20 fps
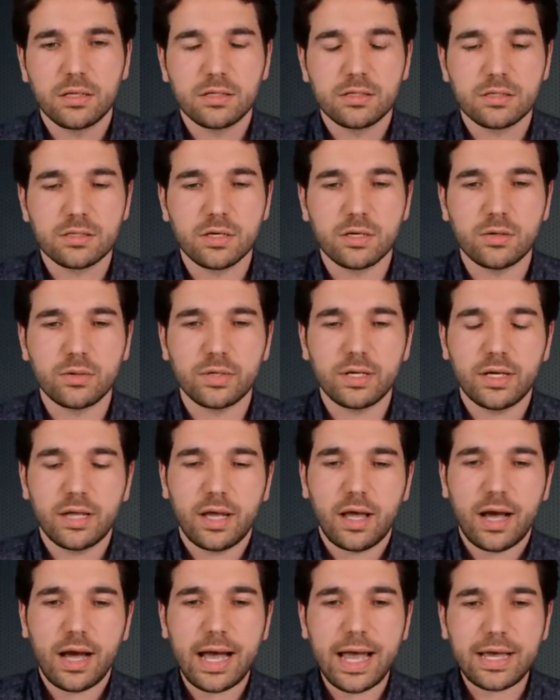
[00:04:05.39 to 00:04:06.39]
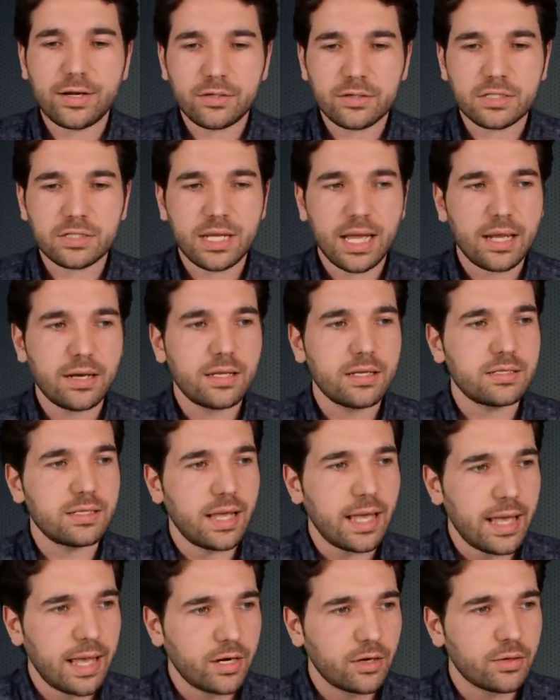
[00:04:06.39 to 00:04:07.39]
So I understand his
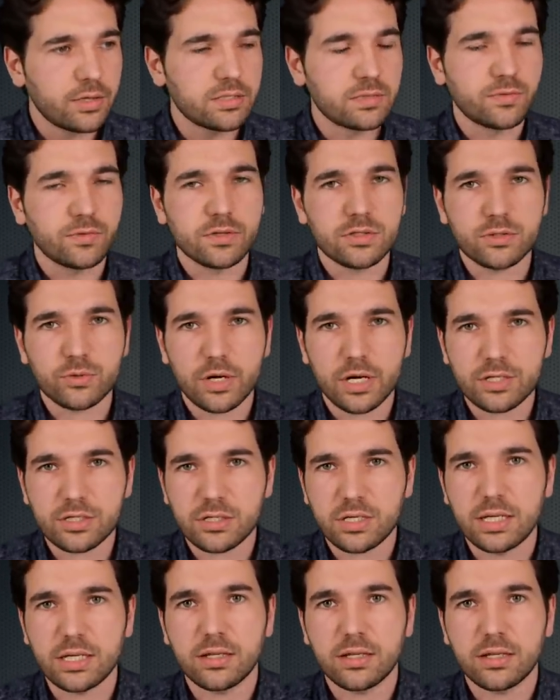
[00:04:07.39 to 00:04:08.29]
anger, his frustration.